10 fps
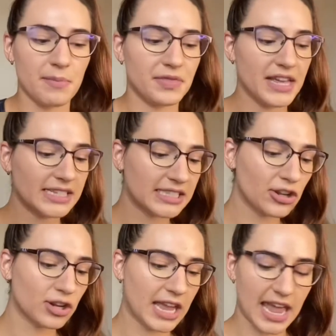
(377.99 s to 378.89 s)
This
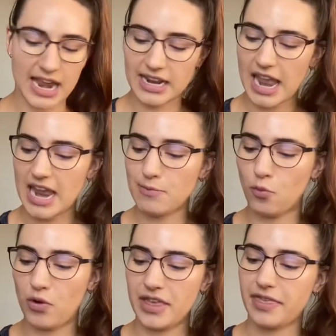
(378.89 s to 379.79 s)
little kit came
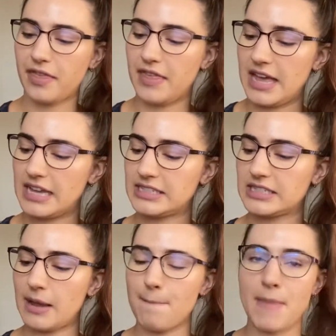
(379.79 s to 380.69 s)
with
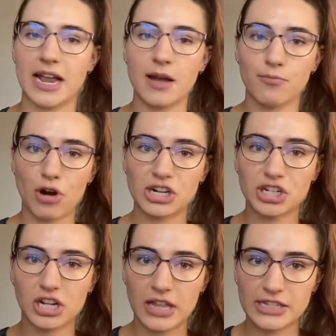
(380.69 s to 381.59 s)
this makeup brush
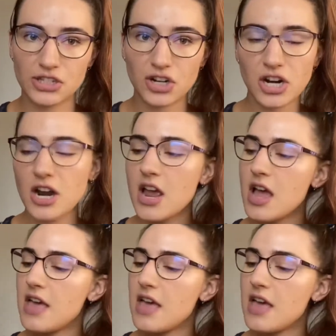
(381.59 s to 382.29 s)
cleanser.